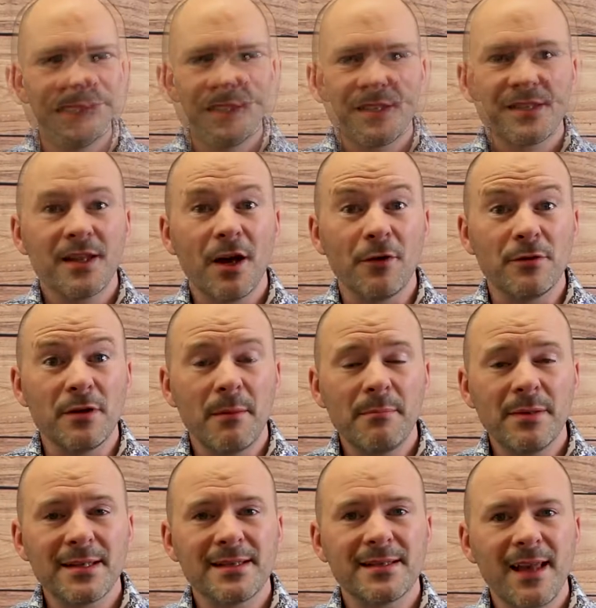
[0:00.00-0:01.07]
So
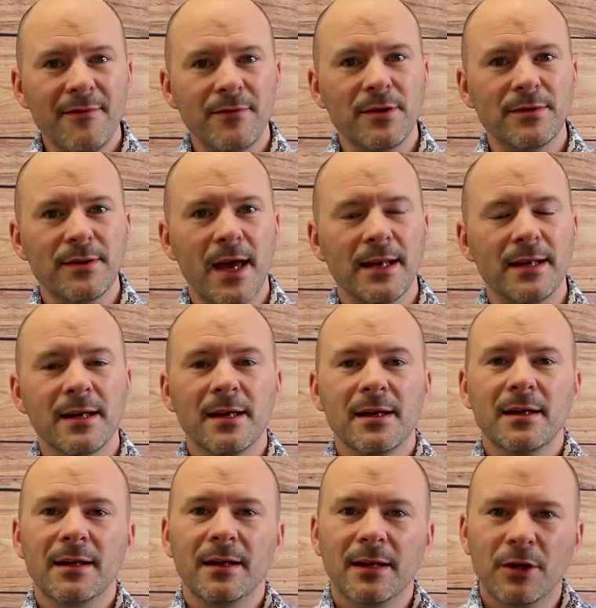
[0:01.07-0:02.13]
number 7 then,
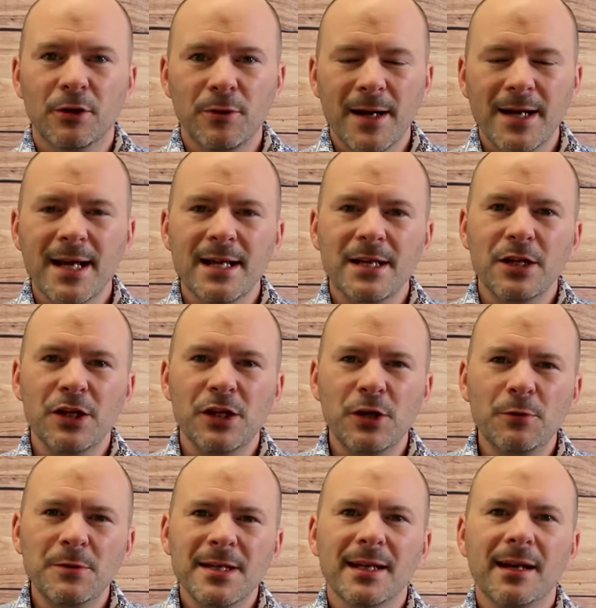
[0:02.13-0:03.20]
credit
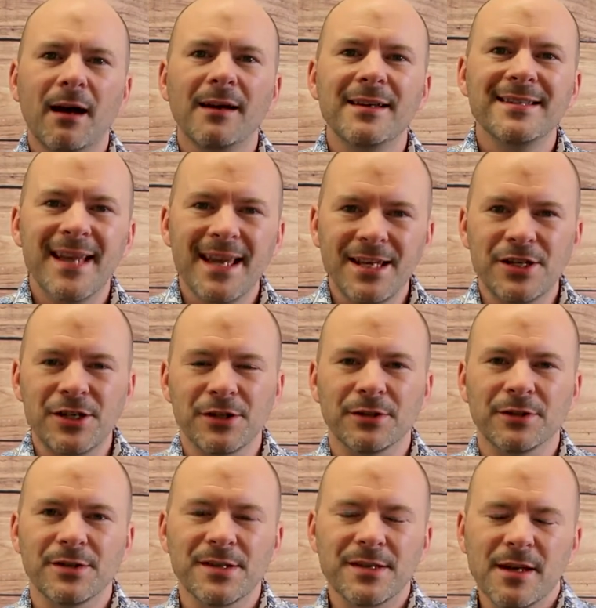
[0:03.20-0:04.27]

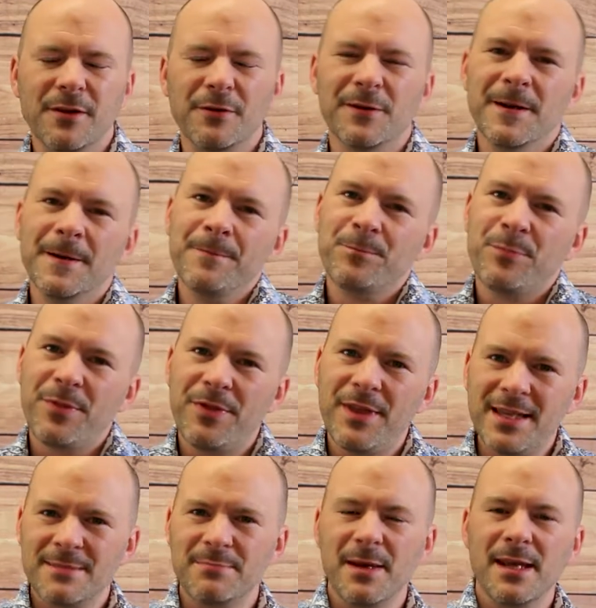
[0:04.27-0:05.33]
utilization. So
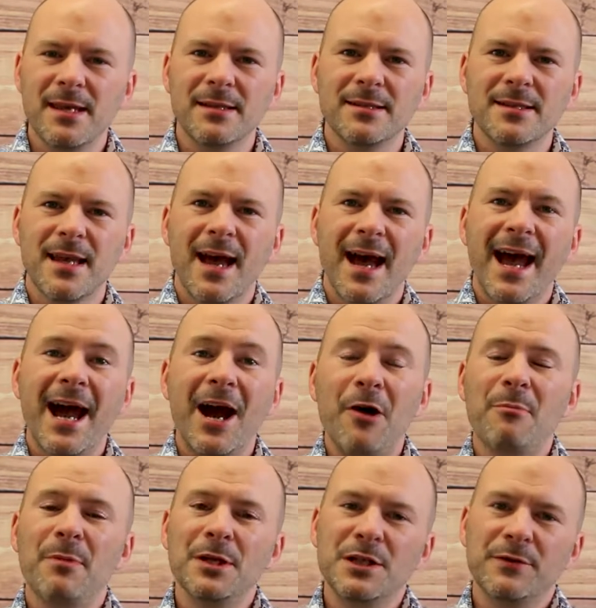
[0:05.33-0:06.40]
this means how
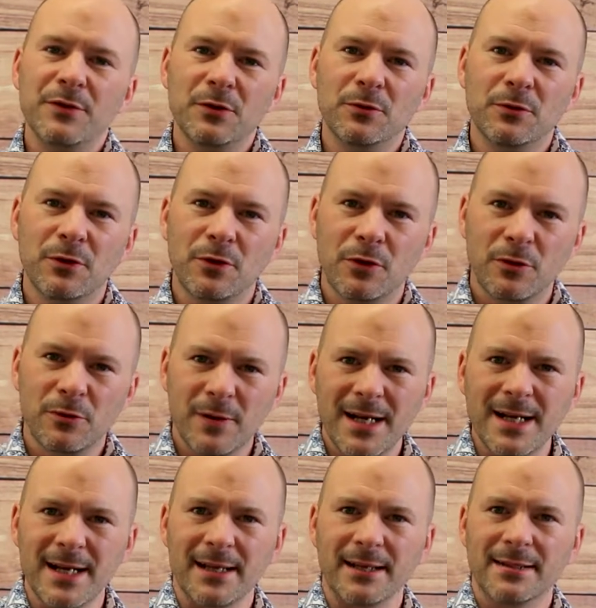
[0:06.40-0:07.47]
much of your
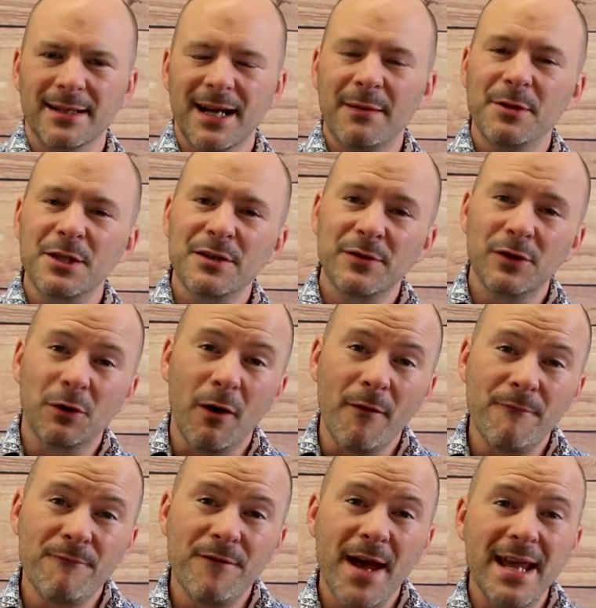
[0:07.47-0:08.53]
credit, how much of your
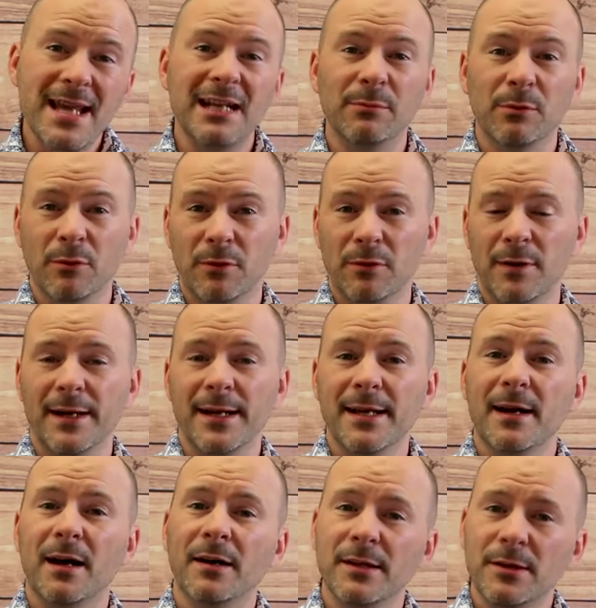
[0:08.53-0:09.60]
available
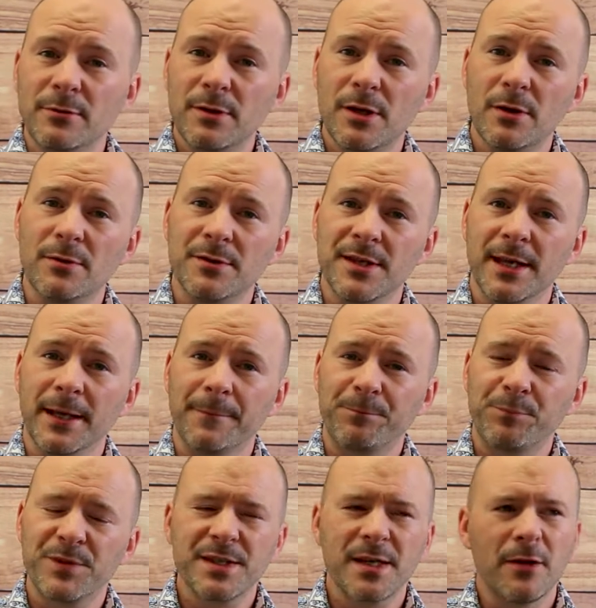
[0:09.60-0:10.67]
credit are you using?
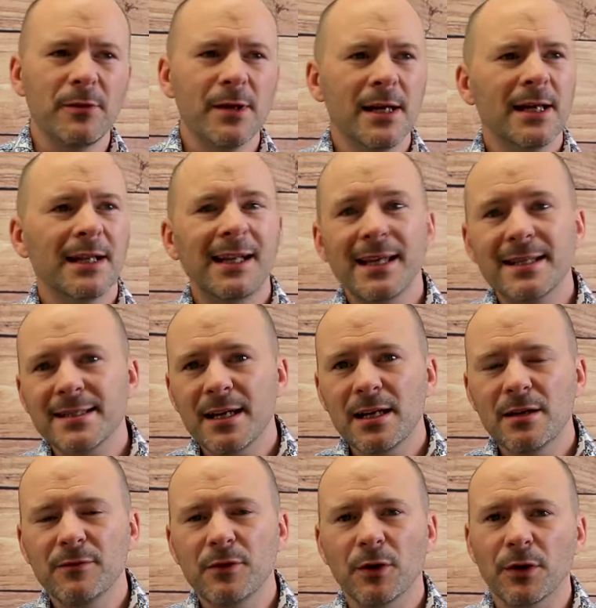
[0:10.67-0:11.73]
So let's say
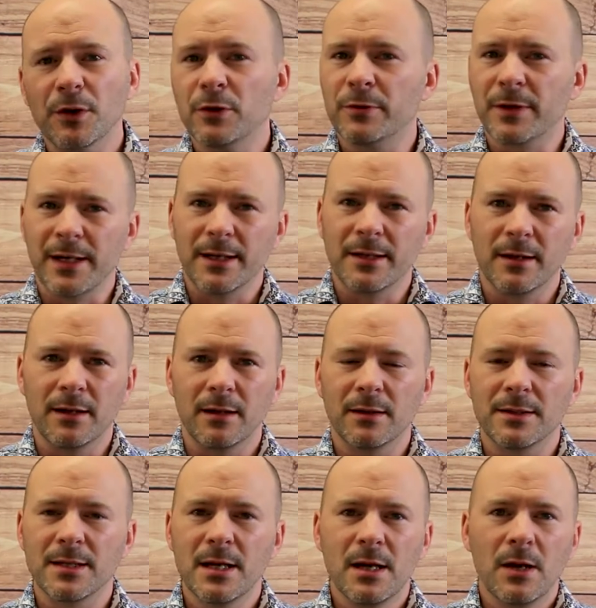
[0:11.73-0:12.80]
you've got a credit
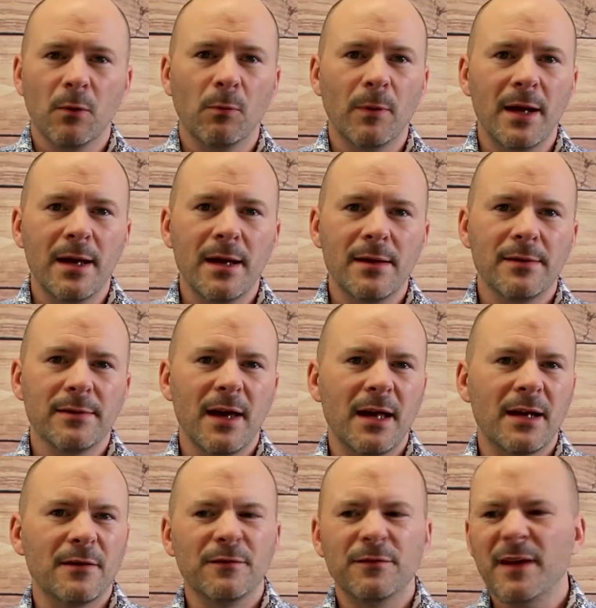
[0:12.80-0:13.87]
card with an
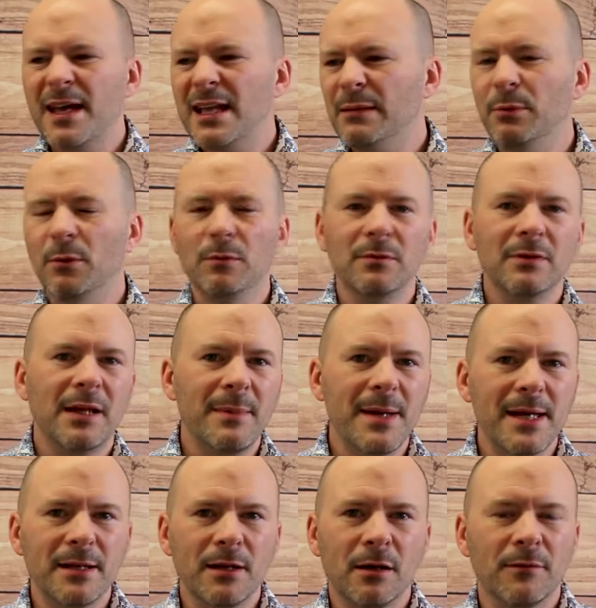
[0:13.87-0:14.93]
available
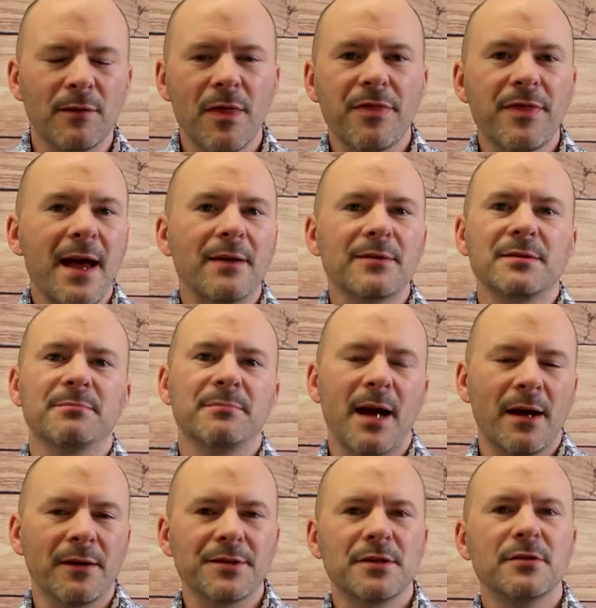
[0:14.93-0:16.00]
limit of
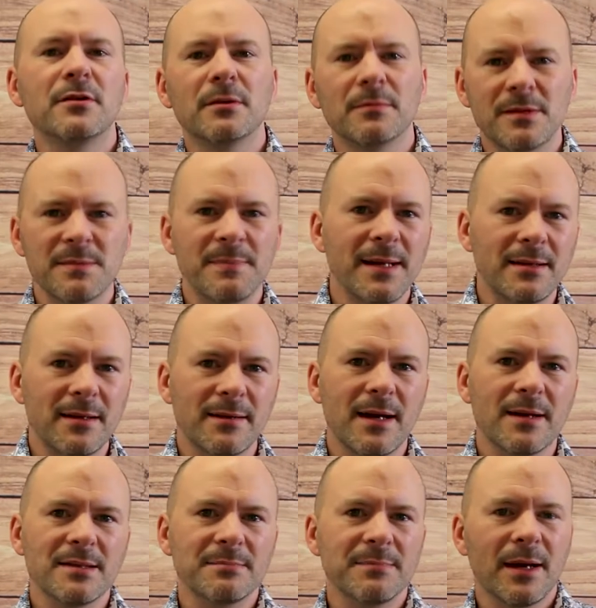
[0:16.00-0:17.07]
£1,000. So you can spend
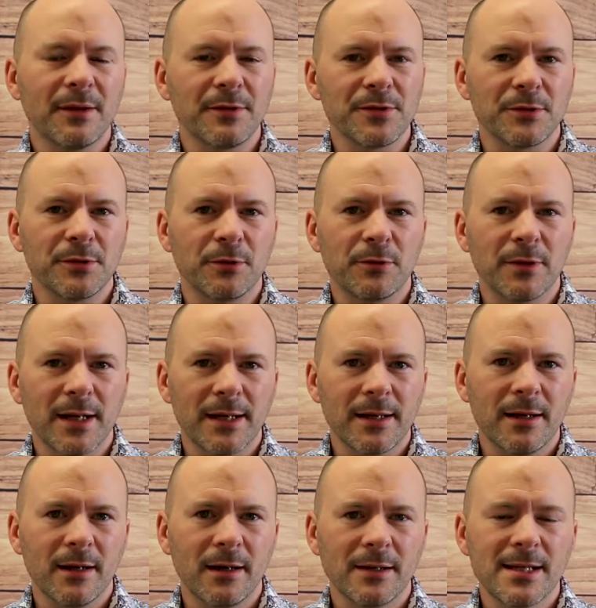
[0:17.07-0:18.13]
£1,000 on your credit
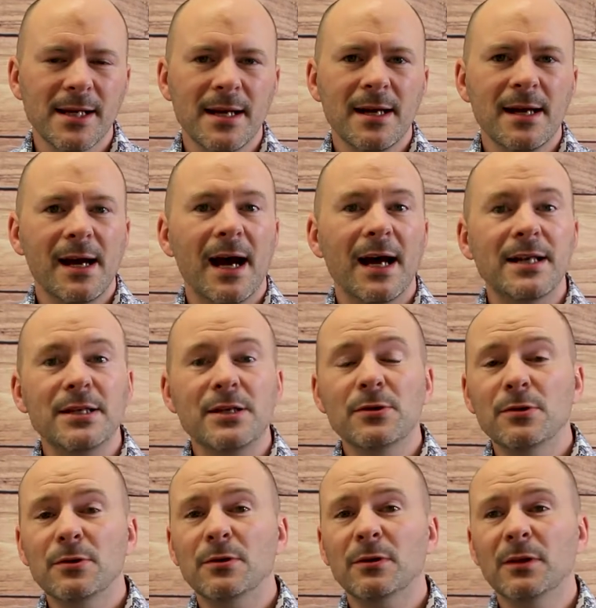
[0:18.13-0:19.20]
card, and
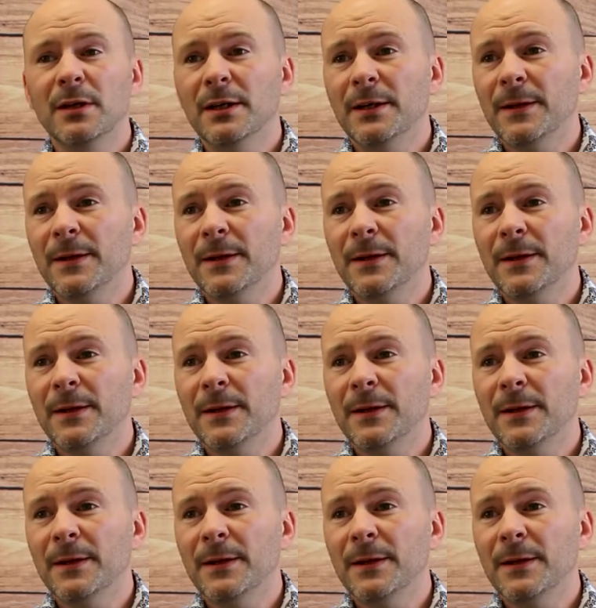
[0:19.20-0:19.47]
you